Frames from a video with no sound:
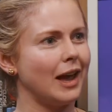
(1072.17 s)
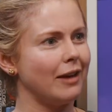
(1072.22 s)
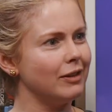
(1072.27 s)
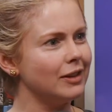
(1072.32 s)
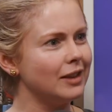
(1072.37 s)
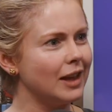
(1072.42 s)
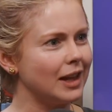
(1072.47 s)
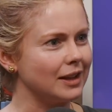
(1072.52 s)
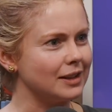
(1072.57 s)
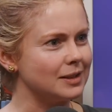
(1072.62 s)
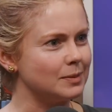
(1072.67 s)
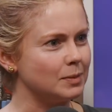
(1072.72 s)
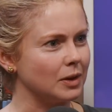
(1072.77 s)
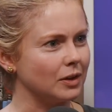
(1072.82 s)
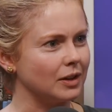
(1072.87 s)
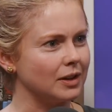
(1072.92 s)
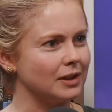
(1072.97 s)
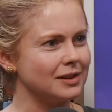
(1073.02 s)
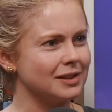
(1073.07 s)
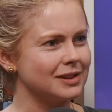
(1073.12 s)
having that
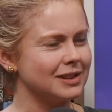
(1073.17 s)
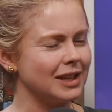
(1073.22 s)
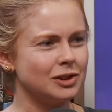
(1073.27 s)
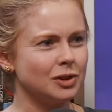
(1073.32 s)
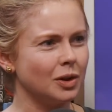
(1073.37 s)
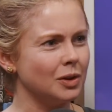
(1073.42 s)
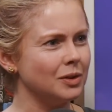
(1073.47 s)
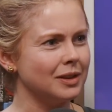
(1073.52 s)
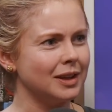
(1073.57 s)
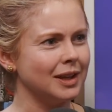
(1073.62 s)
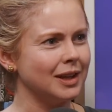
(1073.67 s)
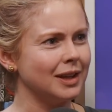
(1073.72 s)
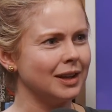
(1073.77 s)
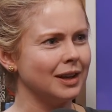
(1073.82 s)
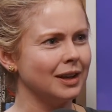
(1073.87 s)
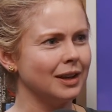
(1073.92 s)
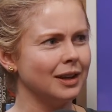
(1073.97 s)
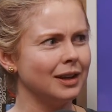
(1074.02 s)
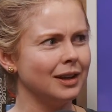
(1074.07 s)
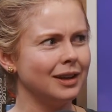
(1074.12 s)
experience because I don't think